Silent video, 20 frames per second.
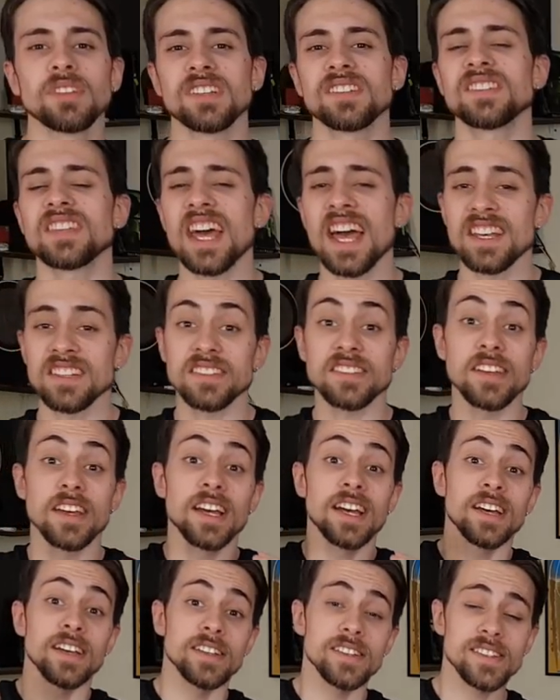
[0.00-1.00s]
this test?
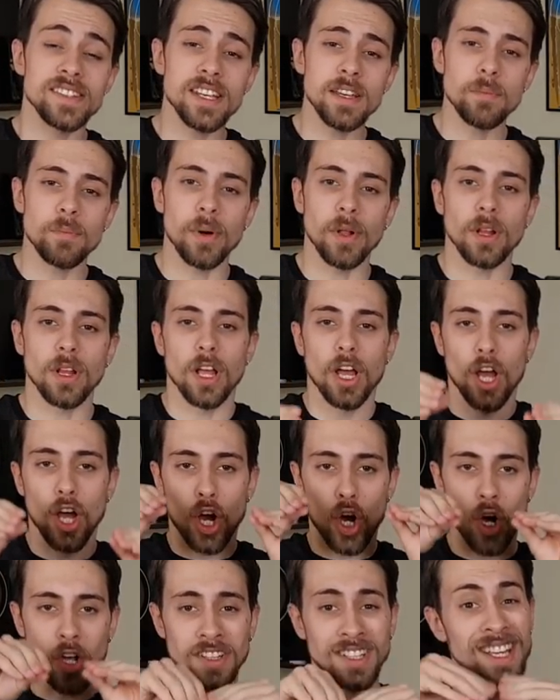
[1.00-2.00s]
Simple,
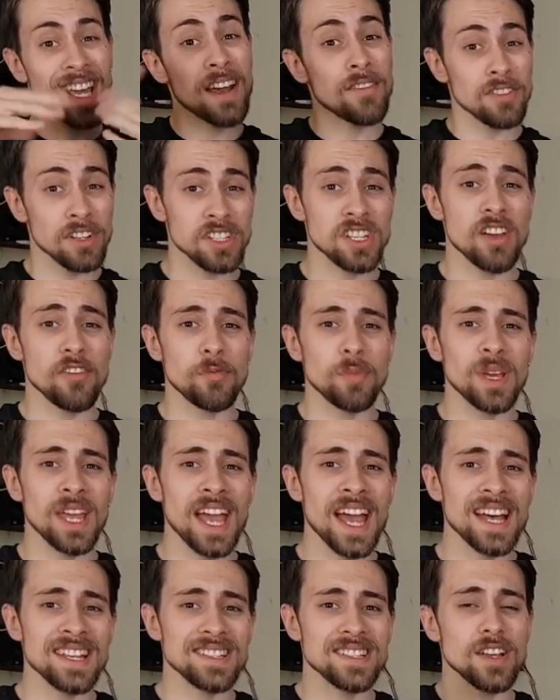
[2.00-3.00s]
on the average
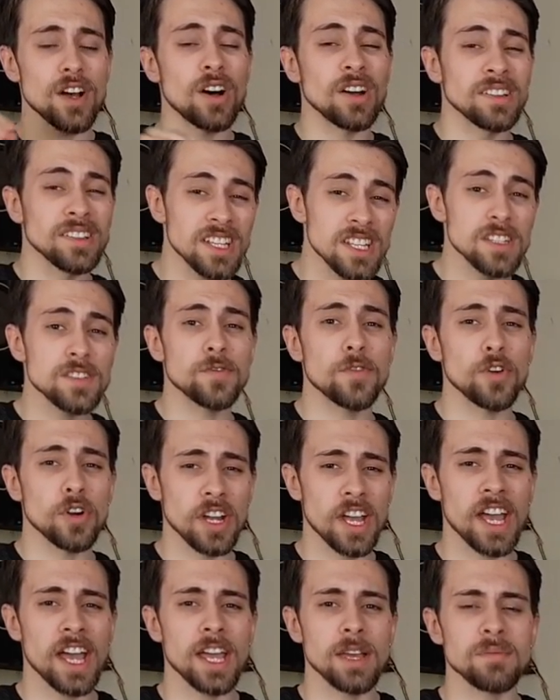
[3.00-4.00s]
FPS on these
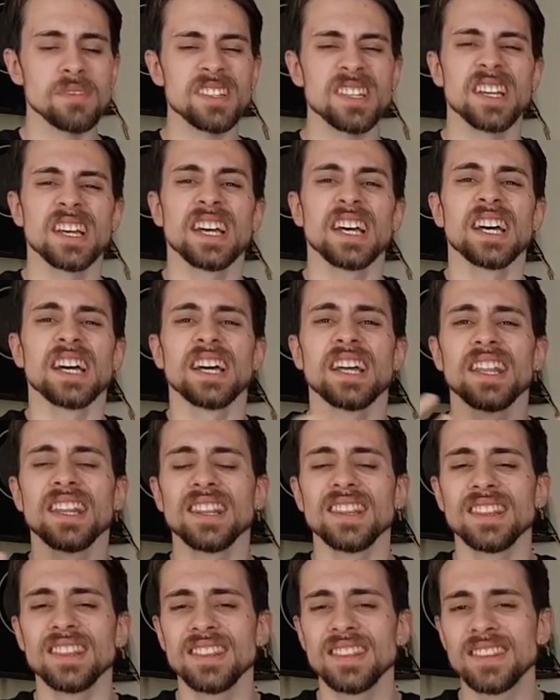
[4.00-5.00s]
4 games,
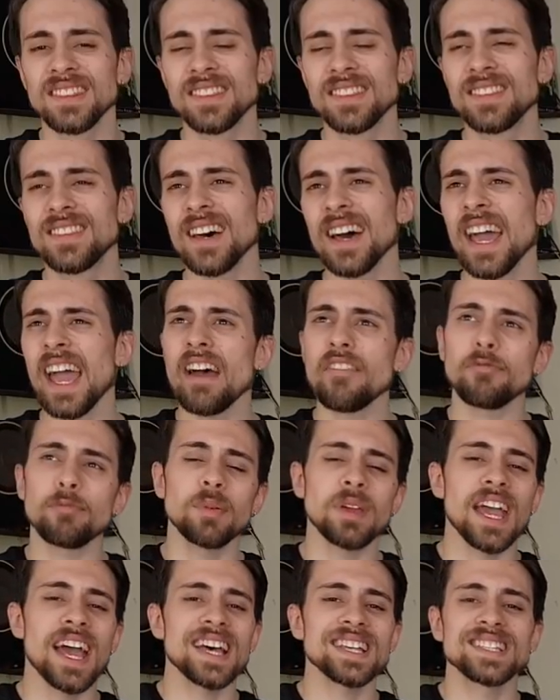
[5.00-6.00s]
the
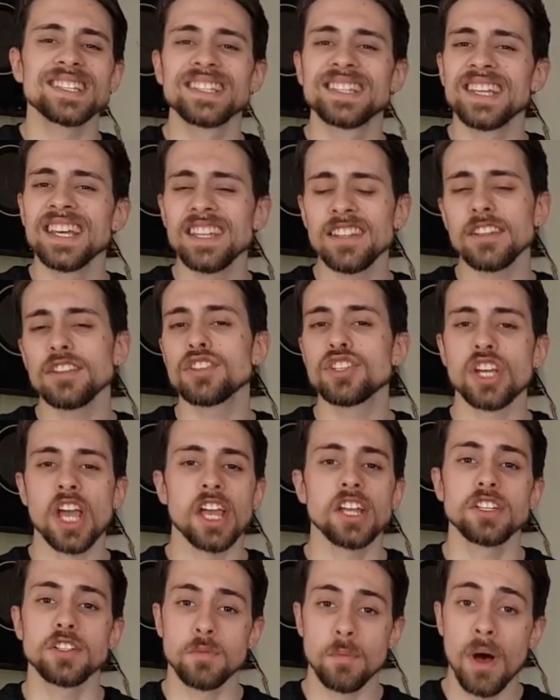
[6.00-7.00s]
FPS didn't
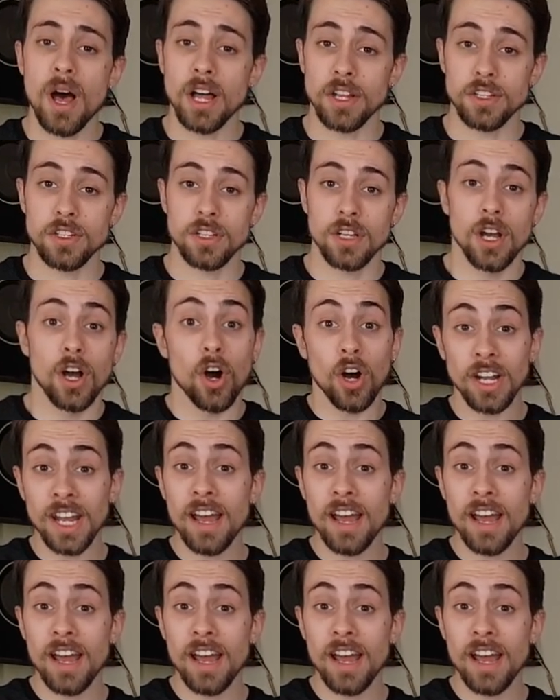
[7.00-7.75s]
change much on